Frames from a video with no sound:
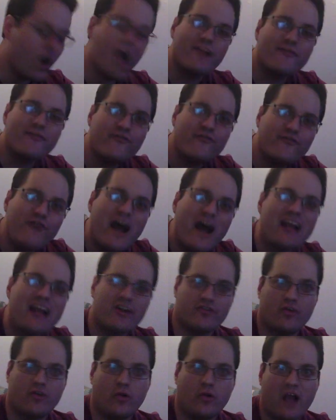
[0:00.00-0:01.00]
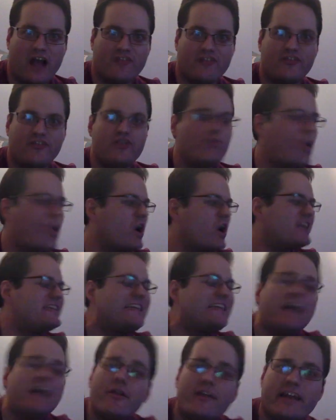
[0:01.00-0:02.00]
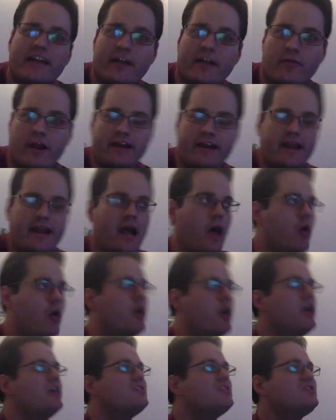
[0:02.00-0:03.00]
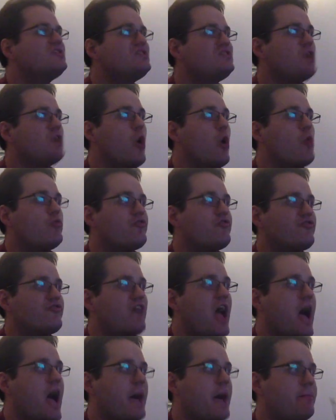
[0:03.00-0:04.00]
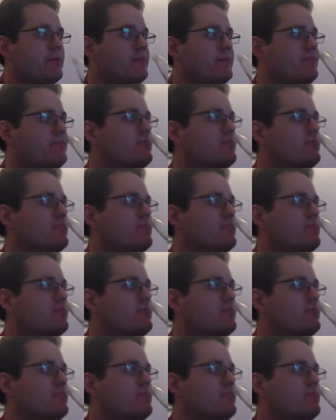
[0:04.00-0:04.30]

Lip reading: on fire, Togashi. You are killing it right now. Don't stop.